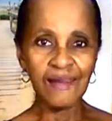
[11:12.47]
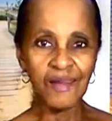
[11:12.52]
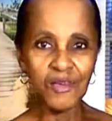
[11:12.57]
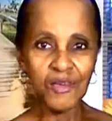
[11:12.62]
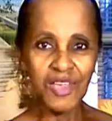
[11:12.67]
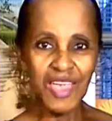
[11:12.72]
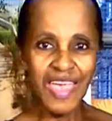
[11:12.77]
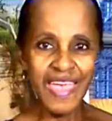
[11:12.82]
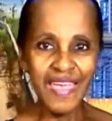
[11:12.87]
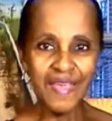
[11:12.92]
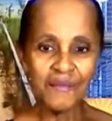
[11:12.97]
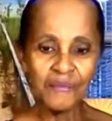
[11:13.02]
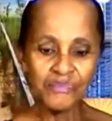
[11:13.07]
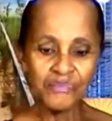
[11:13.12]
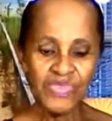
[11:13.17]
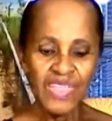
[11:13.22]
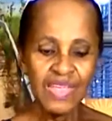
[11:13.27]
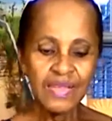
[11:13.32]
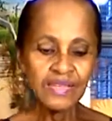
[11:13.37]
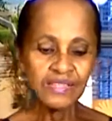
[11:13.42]
Okay,
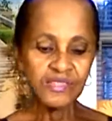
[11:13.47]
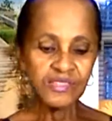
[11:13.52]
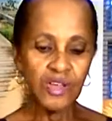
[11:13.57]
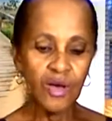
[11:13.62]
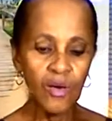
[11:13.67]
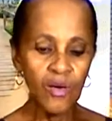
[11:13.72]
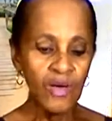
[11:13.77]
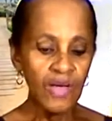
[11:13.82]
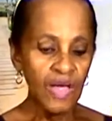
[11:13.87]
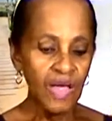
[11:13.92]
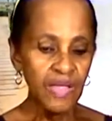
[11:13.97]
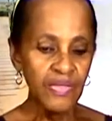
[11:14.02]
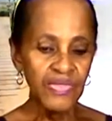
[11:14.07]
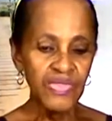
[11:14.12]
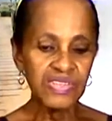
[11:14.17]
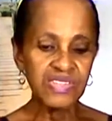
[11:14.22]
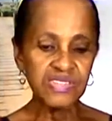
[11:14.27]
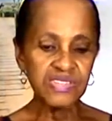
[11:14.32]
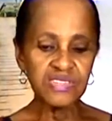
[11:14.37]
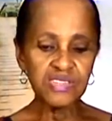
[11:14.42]
so
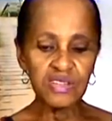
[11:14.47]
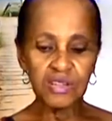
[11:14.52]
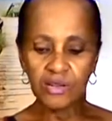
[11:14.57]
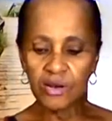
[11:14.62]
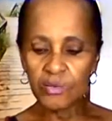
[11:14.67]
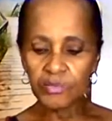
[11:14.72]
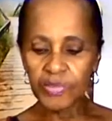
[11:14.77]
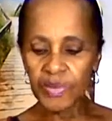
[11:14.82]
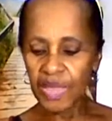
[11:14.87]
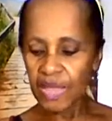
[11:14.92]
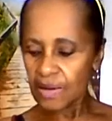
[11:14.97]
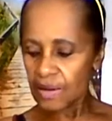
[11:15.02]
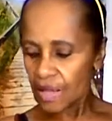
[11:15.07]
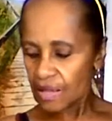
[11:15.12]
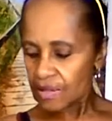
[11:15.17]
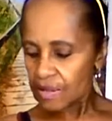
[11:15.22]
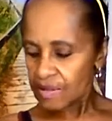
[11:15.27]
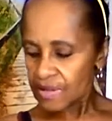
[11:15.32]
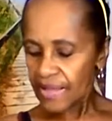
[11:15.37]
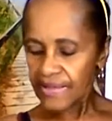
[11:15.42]
this is a little bit,
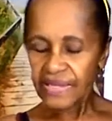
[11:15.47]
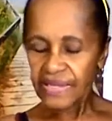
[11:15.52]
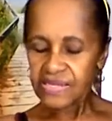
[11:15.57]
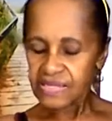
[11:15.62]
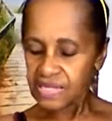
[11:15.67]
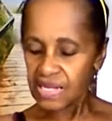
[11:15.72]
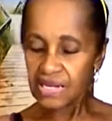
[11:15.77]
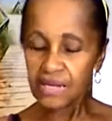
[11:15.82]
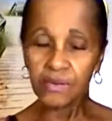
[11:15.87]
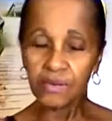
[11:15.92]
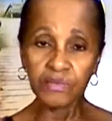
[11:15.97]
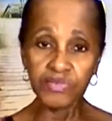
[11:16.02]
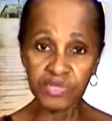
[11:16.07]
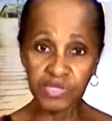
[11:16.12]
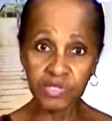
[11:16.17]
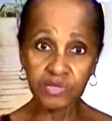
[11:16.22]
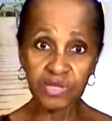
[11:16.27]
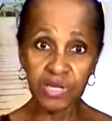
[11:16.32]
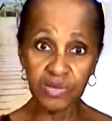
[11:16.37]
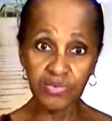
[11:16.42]
like I said, it
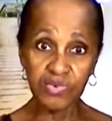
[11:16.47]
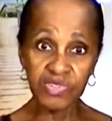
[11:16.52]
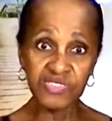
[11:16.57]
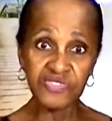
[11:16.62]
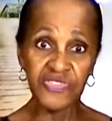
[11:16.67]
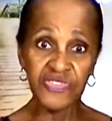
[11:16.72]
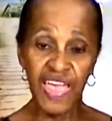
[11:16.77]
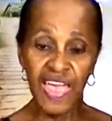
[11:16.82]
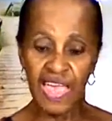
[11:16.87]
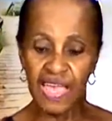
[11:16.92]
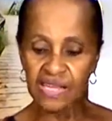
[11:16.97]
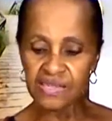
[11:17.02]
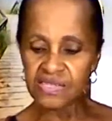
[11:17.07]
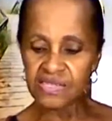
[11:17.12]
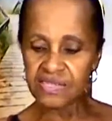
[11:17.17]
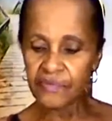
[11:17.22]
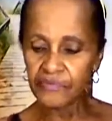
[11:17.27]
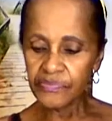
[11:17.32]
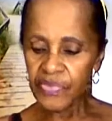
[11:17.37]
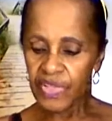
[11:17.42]
was fast,
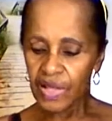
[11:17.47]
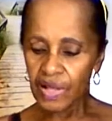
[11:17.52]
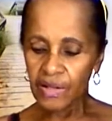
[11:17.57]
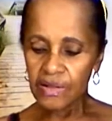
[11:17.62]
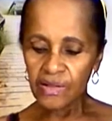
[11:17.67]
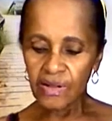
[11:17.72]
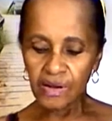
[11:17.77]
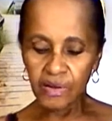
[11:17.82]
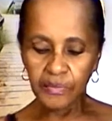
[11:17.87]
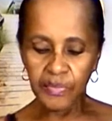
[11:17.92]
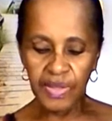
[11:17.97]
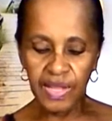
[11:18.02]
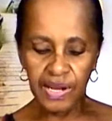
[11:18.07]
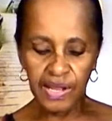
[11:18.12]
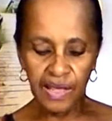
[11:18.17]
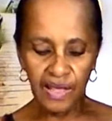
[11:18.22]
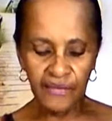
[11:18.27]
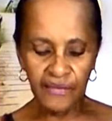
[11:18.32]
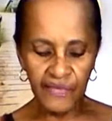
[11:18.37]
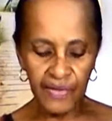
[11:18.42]
a little bit
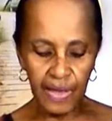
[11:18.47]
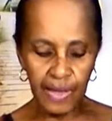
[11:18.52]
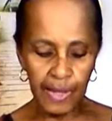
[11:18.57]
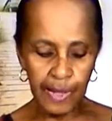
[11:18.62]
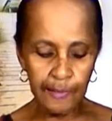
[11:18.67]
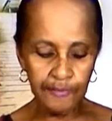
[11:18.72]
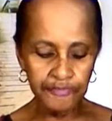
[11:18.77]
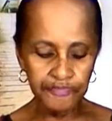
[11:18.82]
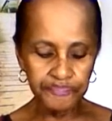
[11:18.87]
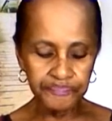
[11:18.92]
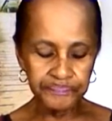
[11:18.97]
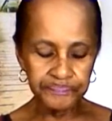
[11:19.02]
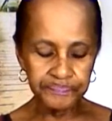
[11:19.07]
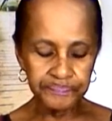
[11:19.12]
of an